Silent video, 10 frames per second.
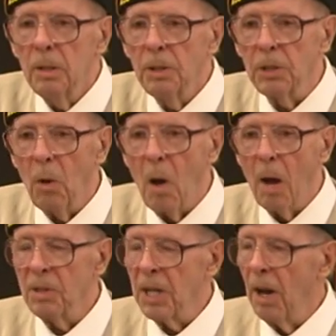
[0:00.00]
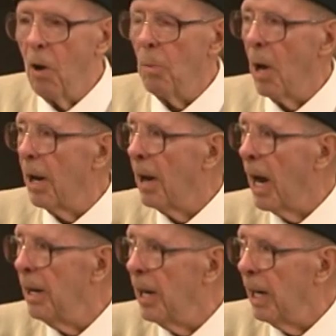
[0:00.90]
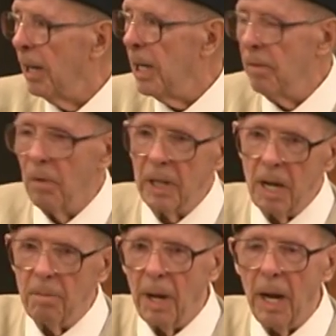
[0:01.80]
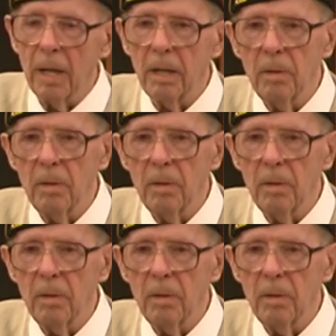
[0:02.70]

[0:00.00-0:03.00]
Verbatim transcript: So I was sent home on a nine-day leave and came back